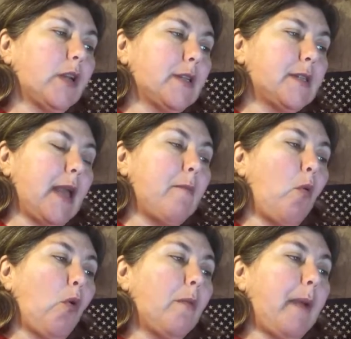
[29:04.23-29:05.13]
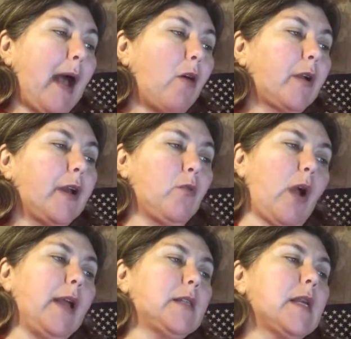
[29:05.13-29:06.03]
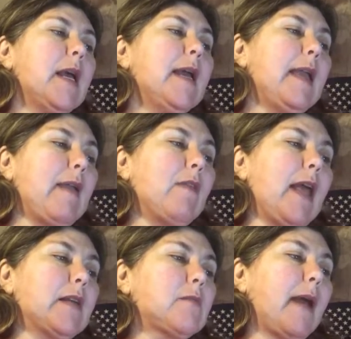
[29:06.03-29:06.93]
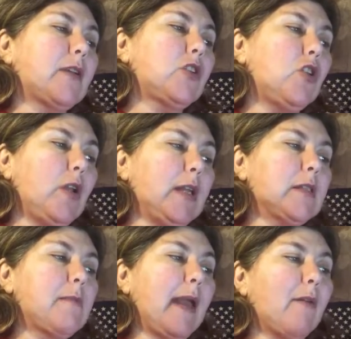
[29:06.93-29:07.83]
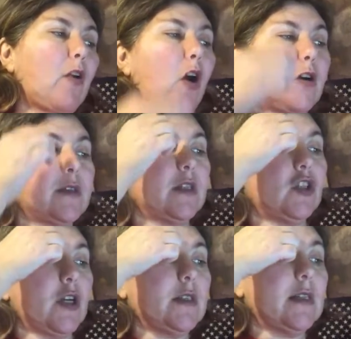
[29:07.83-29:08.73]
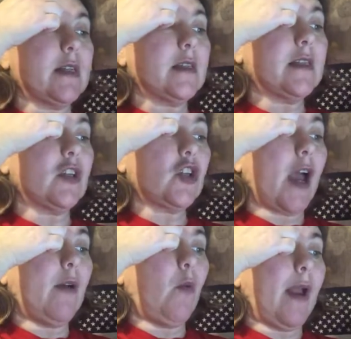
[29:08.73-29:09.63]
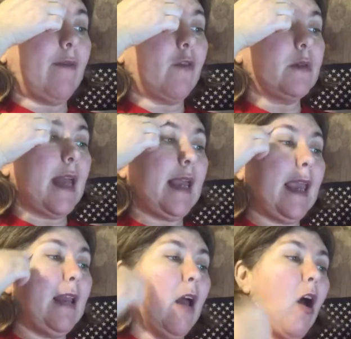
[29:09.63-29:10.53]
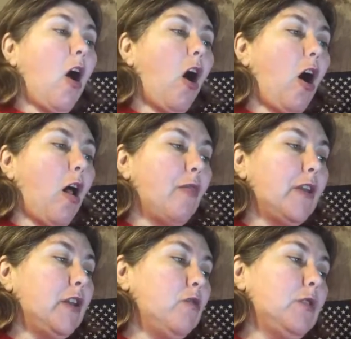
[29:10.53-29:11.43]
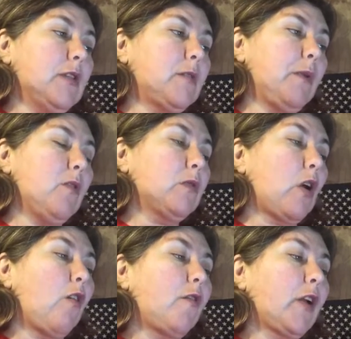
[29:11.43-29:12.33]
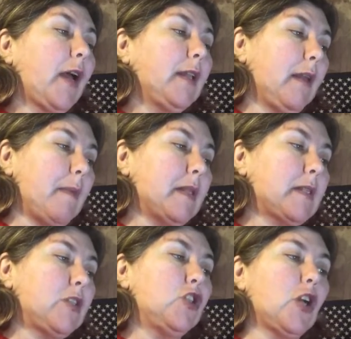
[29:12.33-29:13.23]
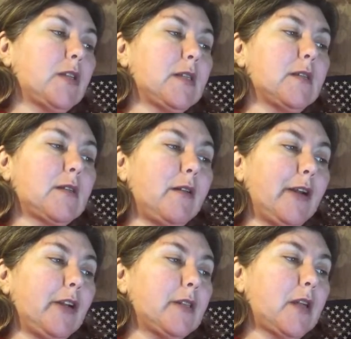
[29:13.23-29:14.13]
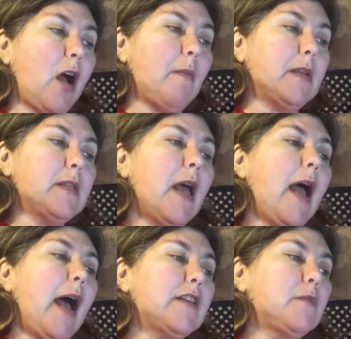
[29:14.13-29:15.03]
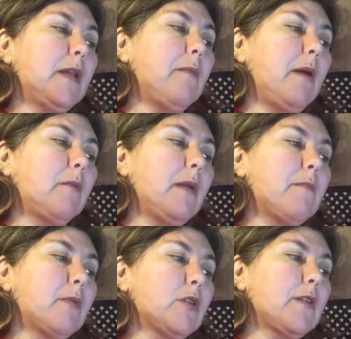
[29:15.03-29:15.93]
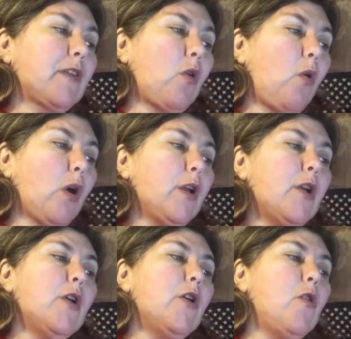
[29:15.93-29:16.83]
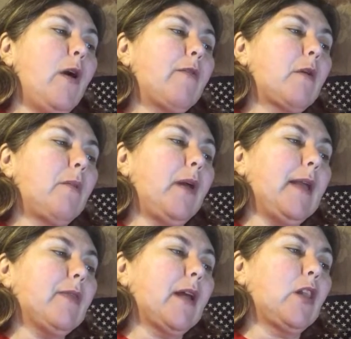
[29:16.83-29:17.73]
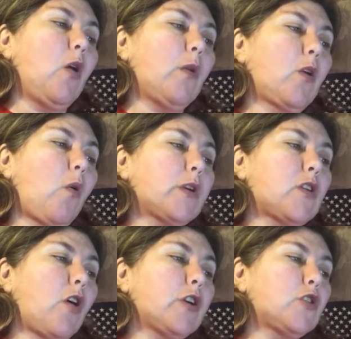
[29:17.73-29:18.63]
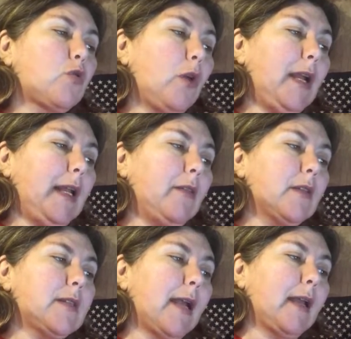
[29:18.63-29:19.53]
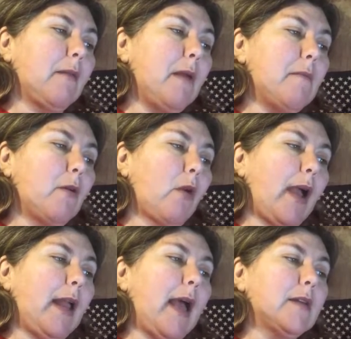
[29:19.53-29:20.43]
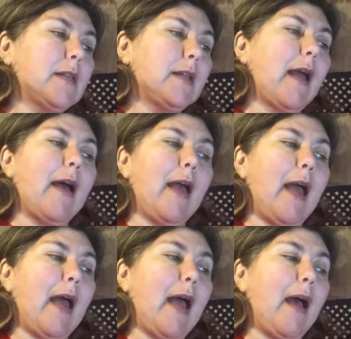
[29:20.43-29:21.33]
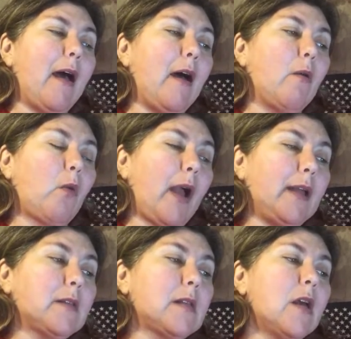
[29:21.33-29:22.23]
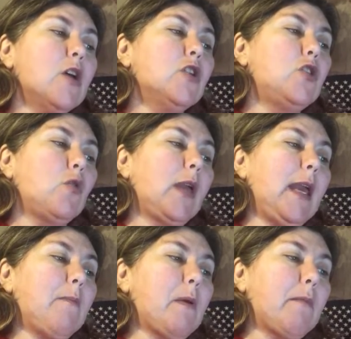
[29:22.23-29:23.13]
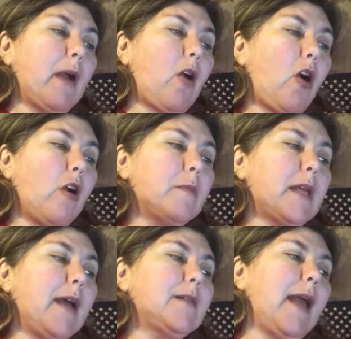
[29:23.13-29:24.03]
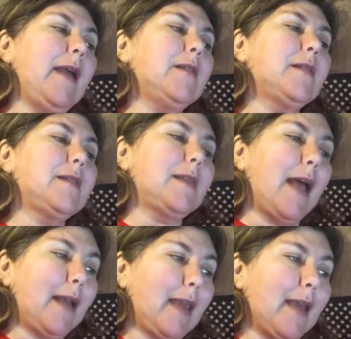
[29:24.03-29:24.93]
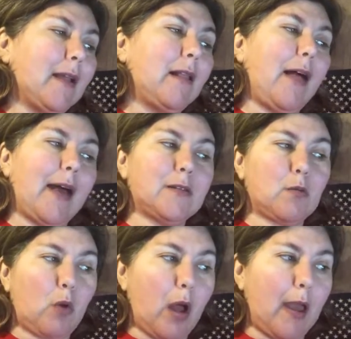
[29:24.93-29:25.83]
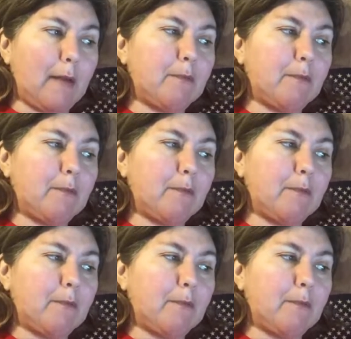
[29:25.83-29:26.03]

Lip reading: to say more about gun rights, even as mass shootings may have caused the justices to shy away from taking on the new disputes over gun limits. Justice Clarence Thomas has been among members of the court who have complained that lower courts are treating the Second Amendment right as rights to keep and bear arms as a second-class right.